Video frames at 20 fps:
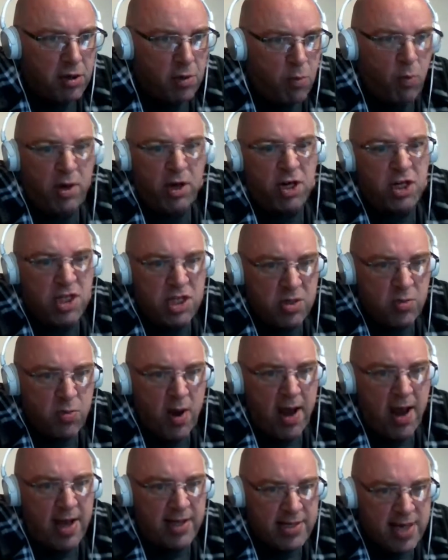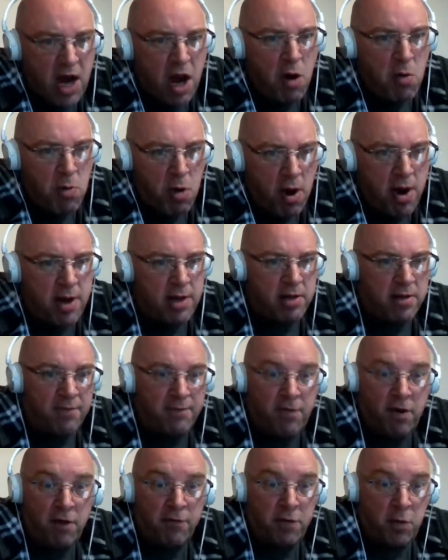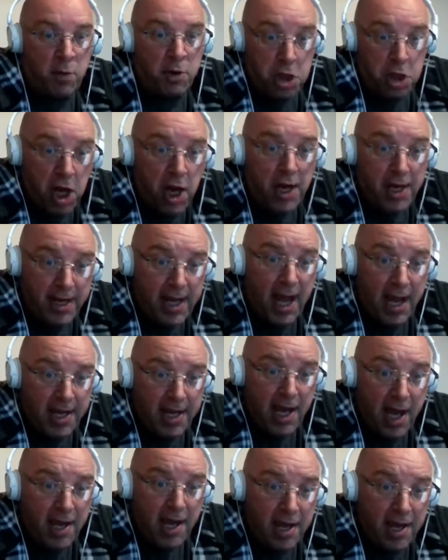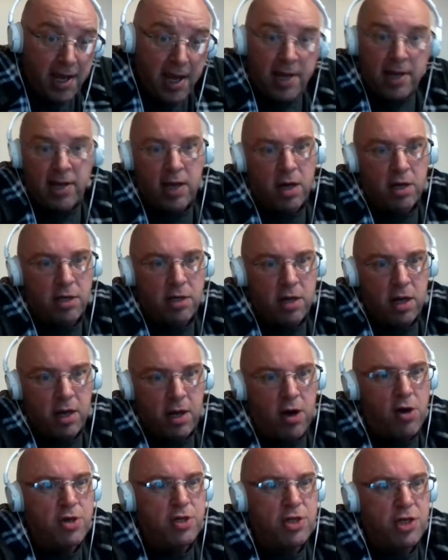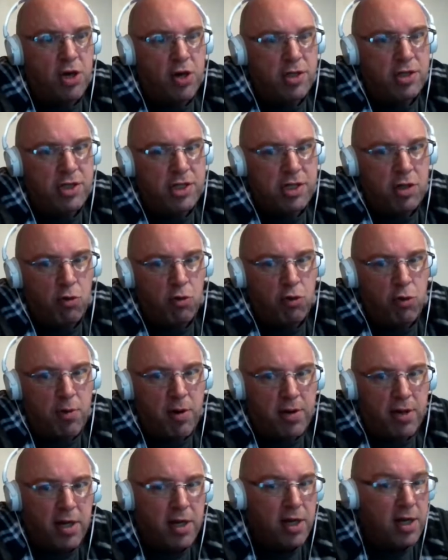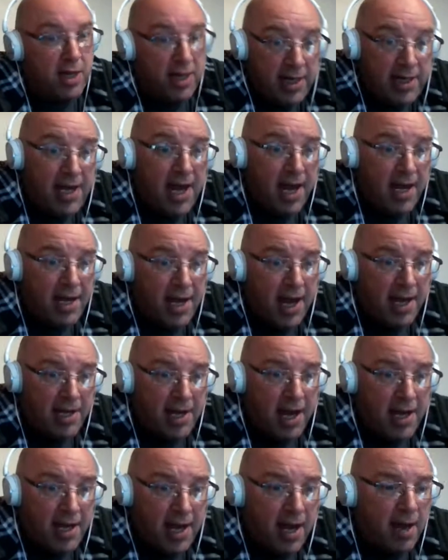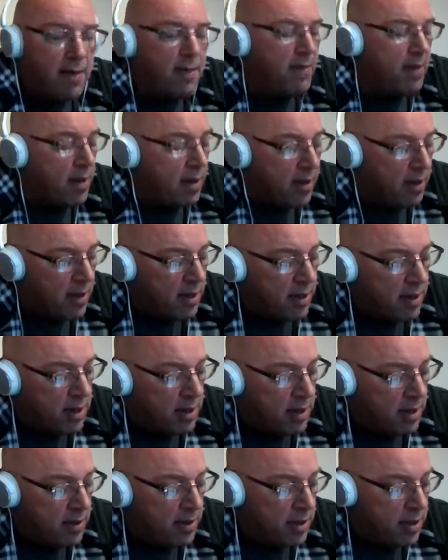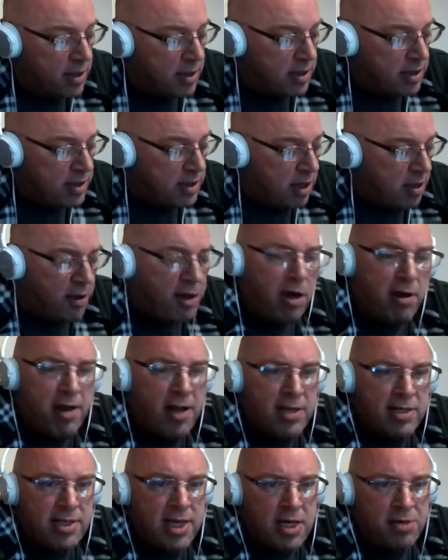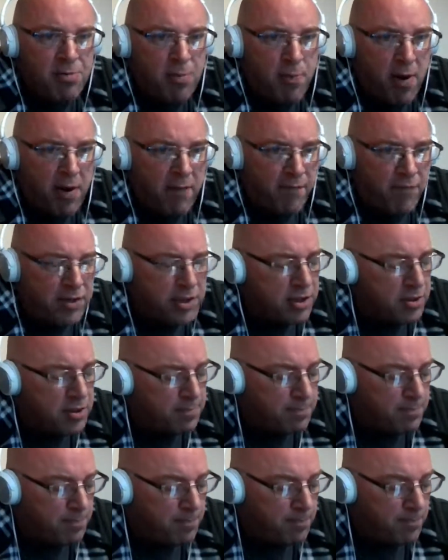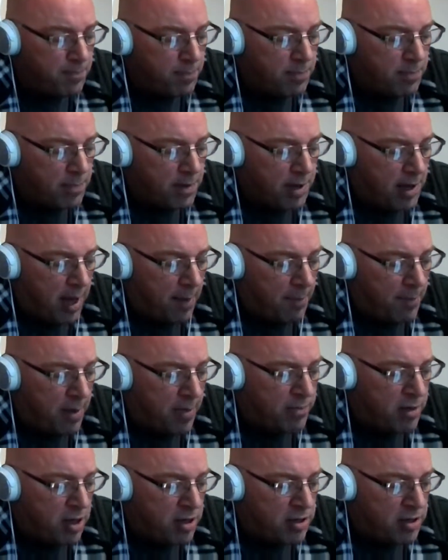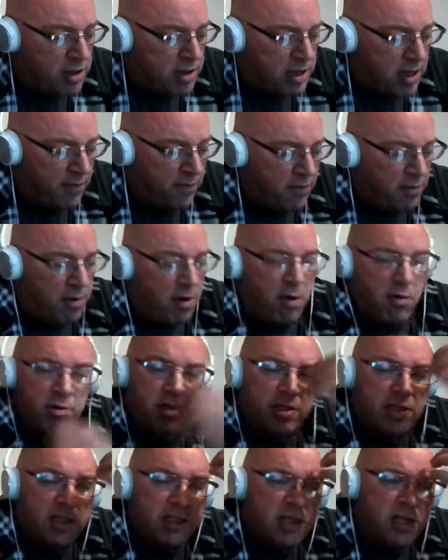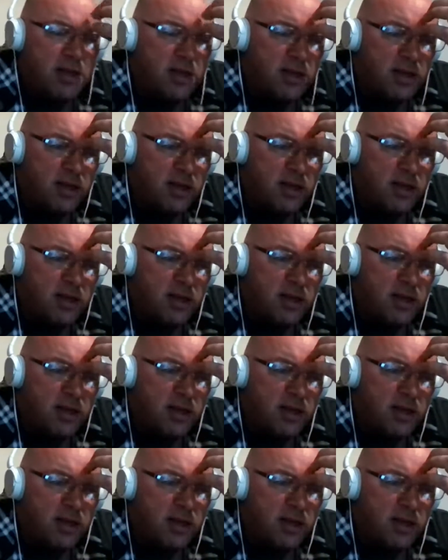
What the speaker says: we're going to swear. Is that all right? And the 5-year-old, yeah. I delight his older brother. Yeah. So we go downstairs for breakfast. And Mum goes to the 7-year-old and she says,